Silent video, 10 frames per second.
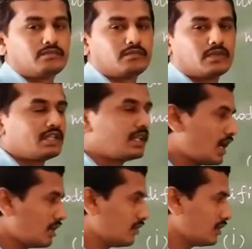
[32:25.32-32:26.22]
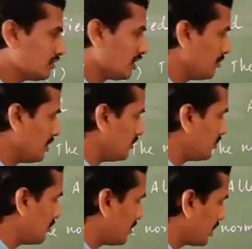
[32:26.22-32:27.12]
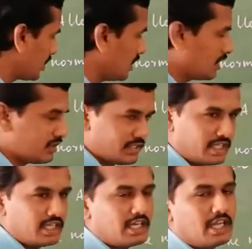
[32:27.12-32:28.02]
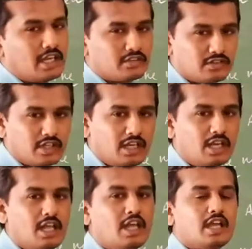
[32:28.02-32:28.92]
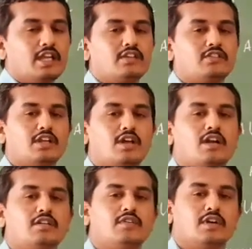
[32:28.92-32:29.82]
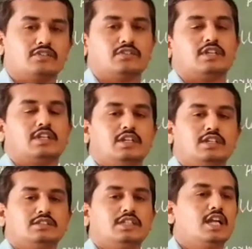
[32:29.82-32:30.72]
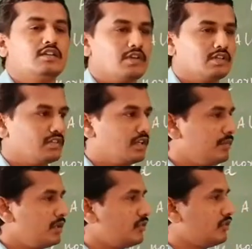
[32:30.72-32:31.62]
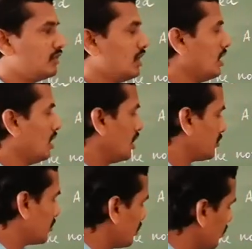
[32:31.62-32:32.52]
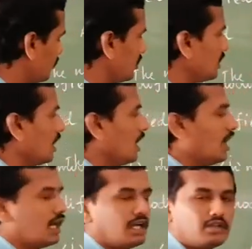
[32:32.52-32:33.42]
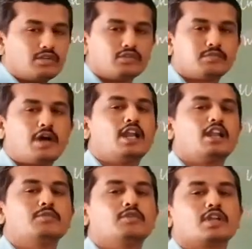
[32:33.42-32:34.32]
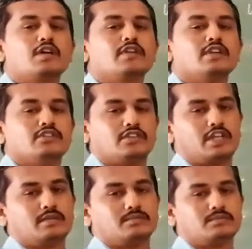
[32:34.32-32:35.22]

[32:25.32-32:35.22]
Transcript: The non-functional means the particular gene in a cell, it is a non-functional. Non-functional means is producing a small amount of enzyme.